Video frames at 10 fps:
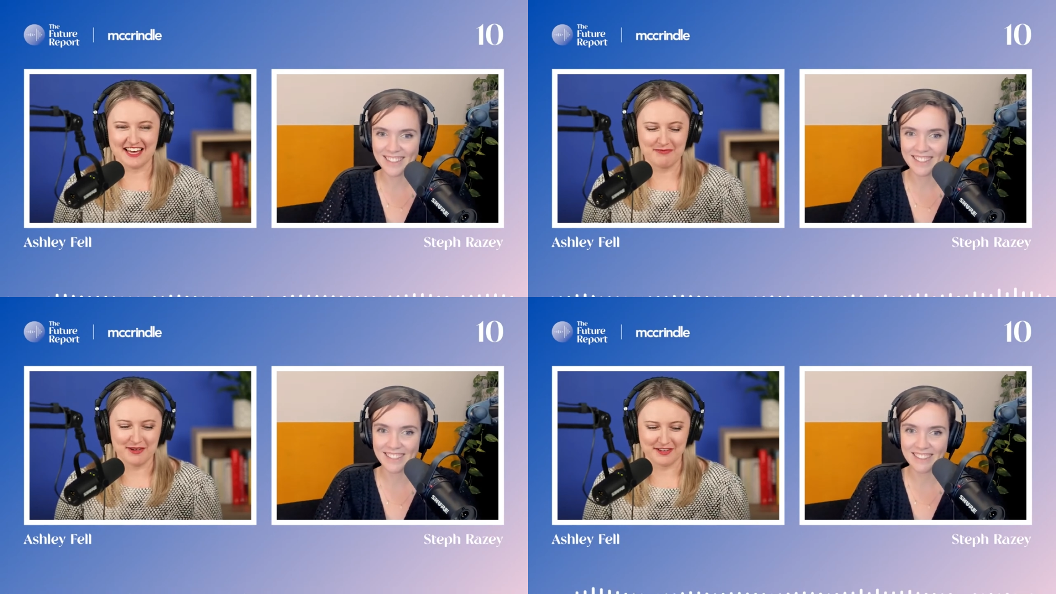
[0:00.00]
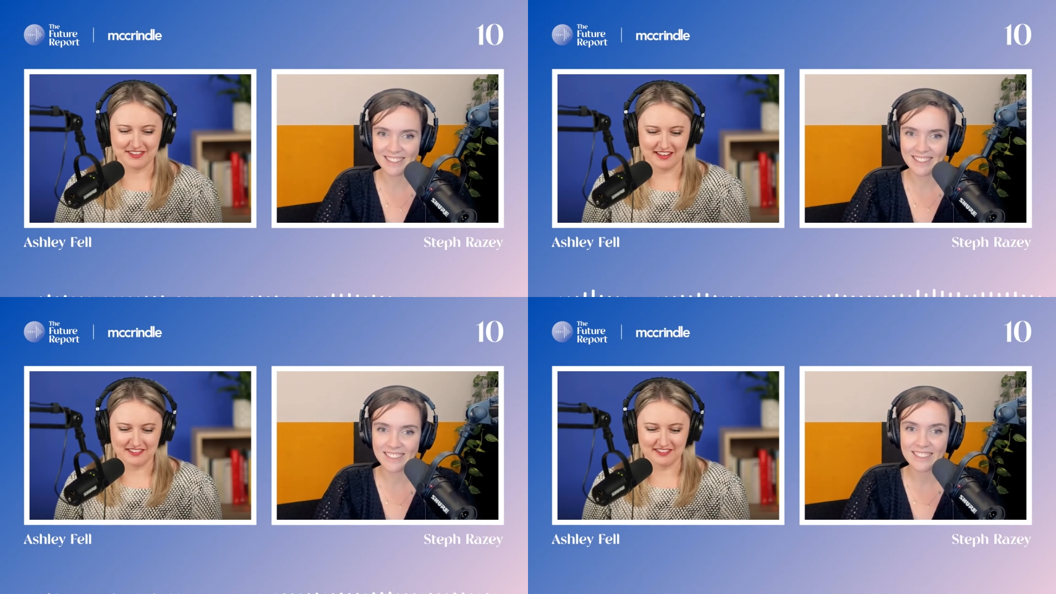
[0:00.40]
Speaker 1: that per-
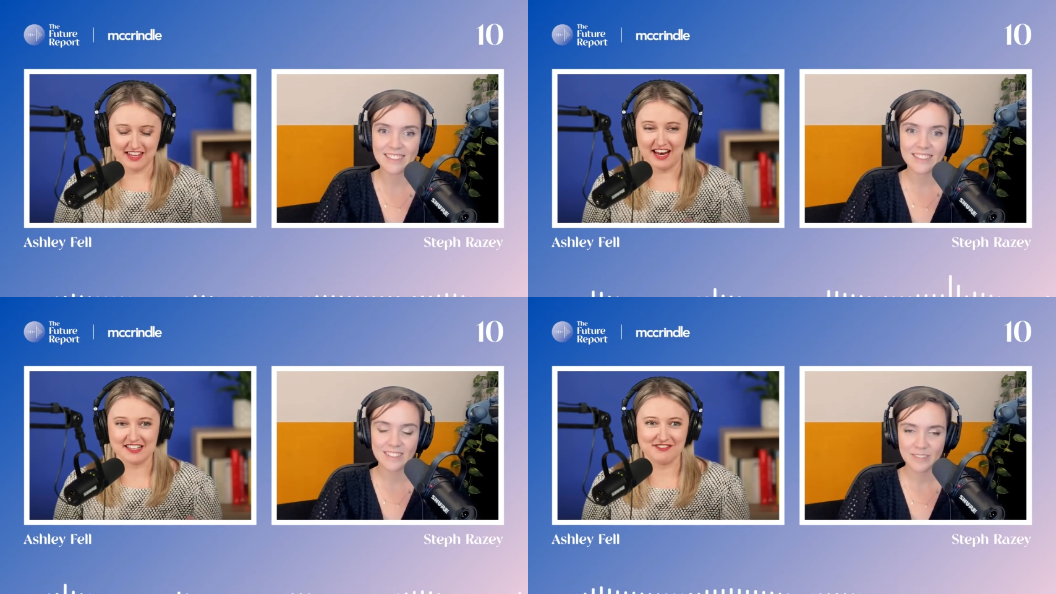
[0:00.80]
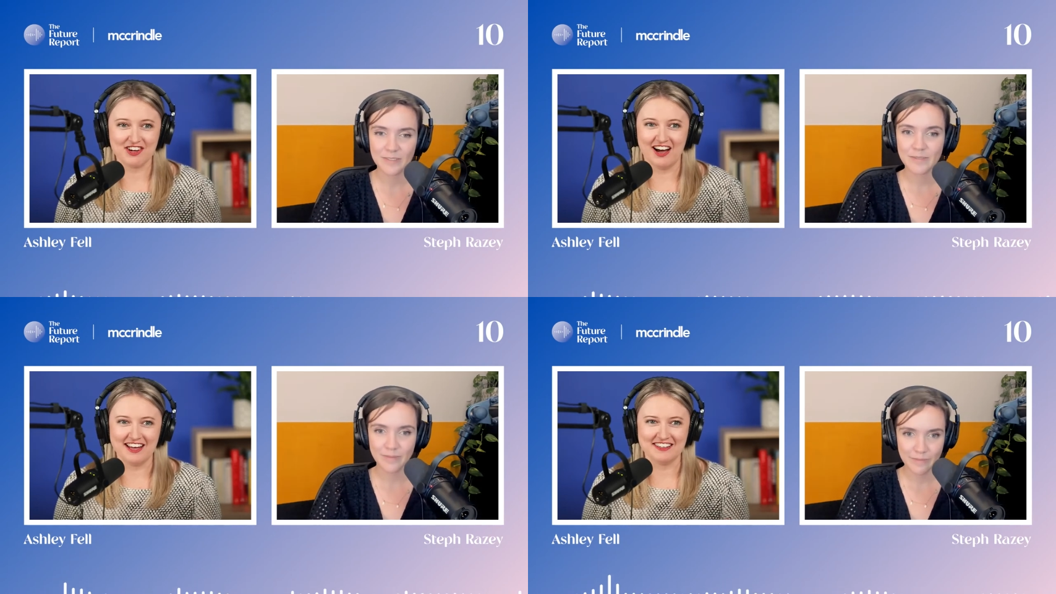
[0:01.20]
that that act of
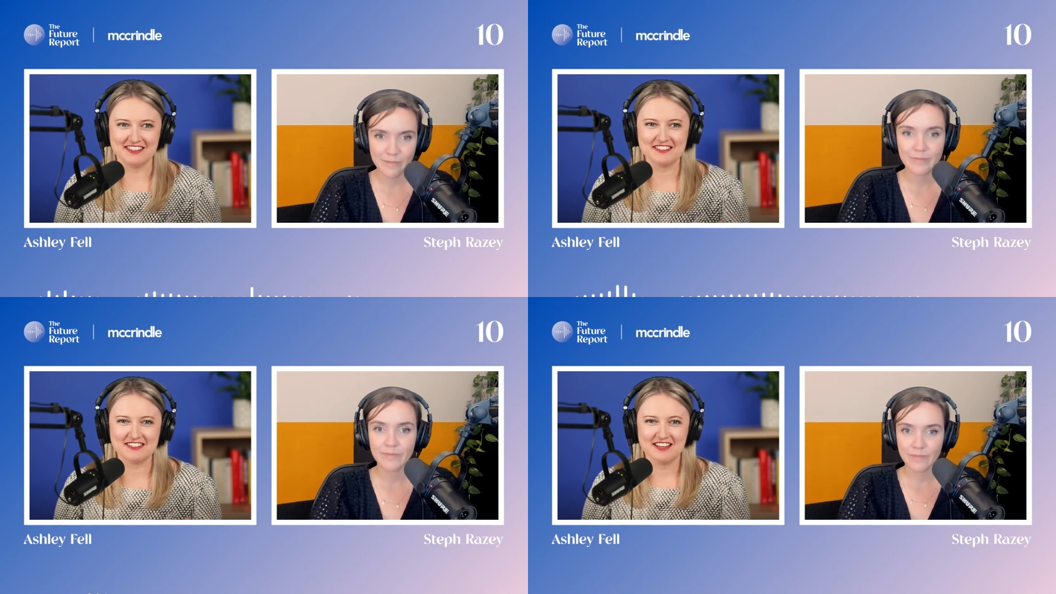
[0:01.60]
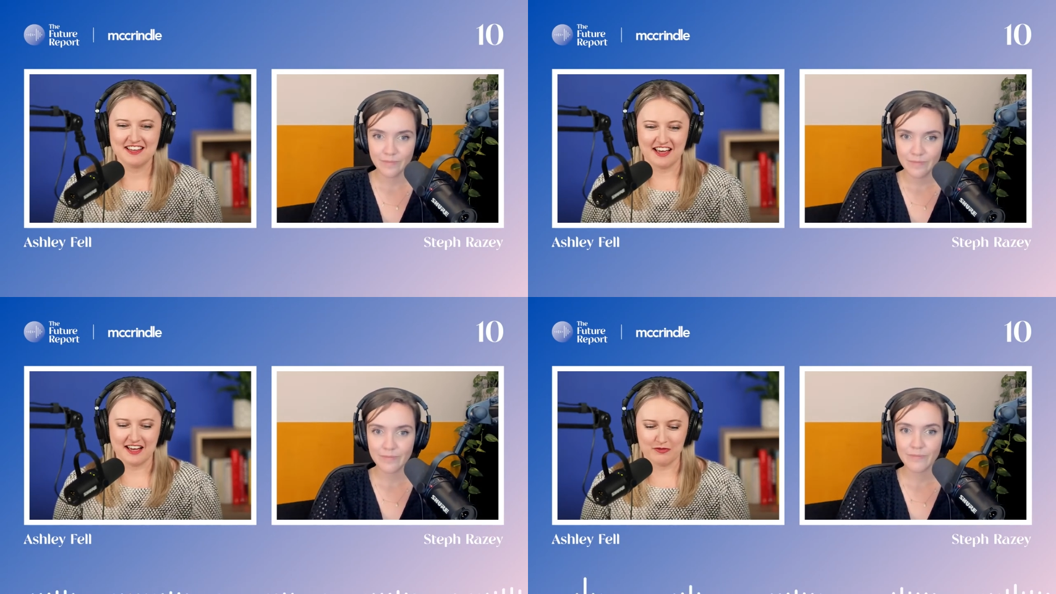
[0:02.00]
kindness
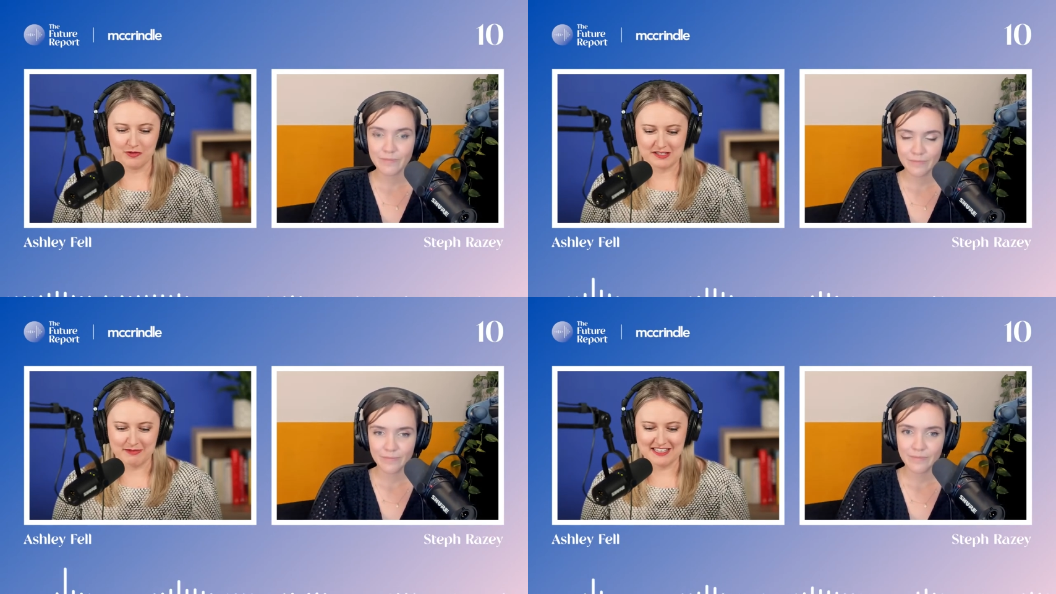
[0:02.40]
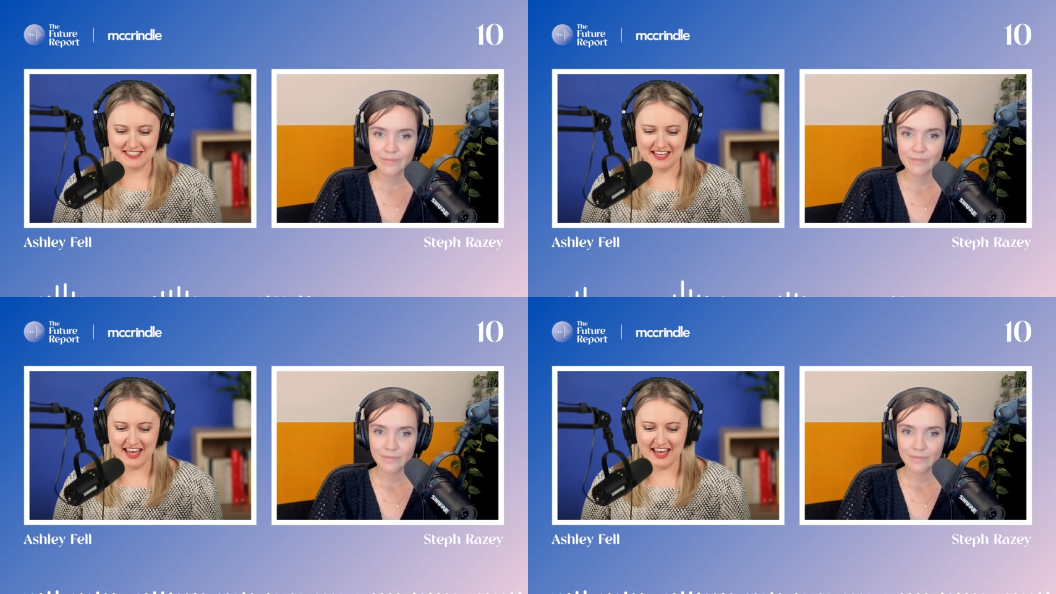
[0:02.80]
um, was amazing.